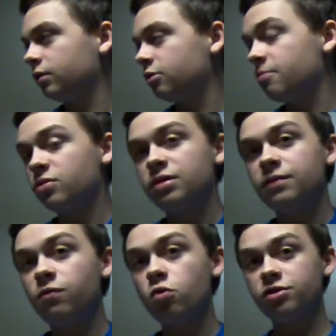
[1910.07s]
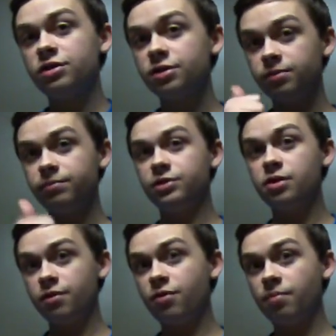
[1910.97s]
WM4 systems,
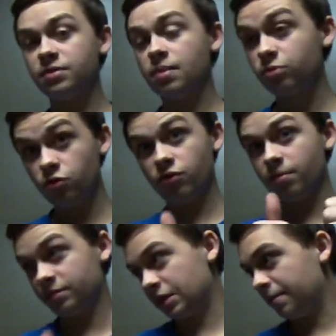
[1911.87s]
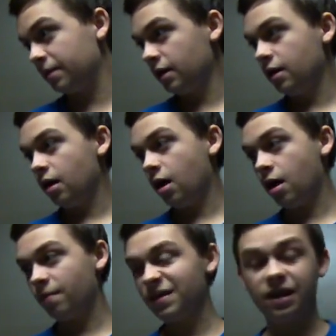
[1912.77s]
thumbs up, 2 thumbs up.
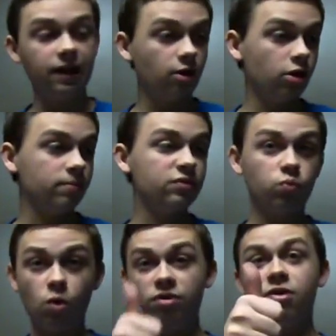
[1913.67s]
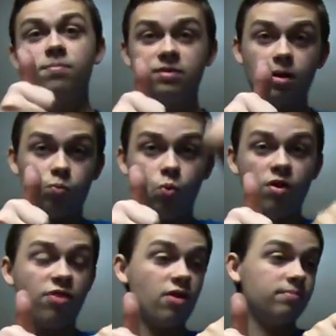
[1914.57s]
The King Arms, 1 thumbs up,
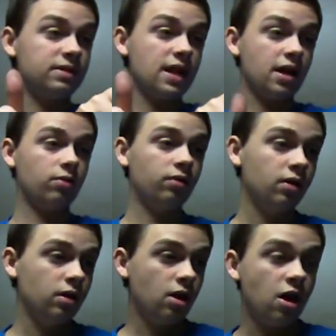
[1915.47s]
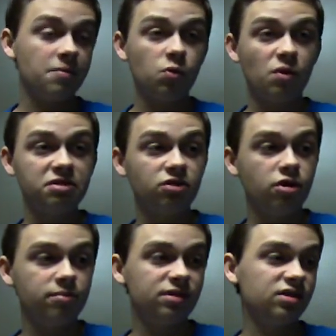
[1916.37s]
1 thumbs down. The Western
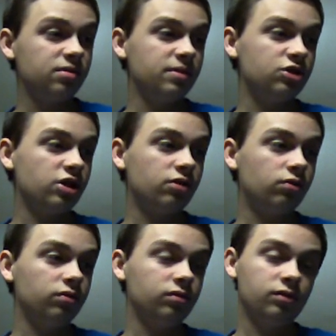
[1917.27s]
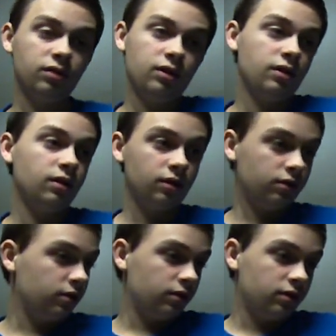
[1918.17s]
Arms system in general,
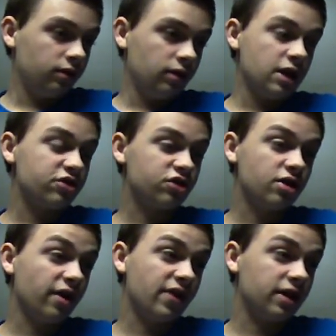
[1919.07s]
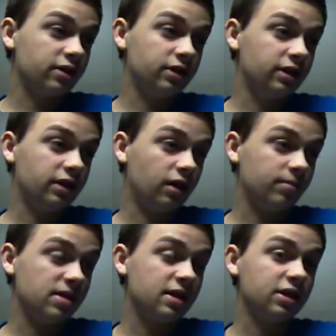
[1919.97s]
it's just not that good.
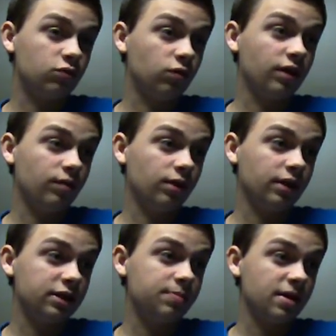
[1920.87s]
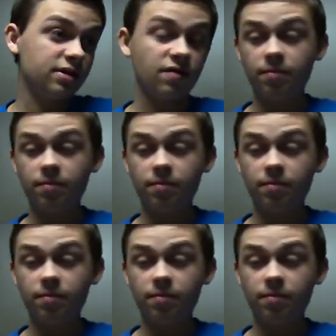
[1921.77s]
It gets really, really expensive.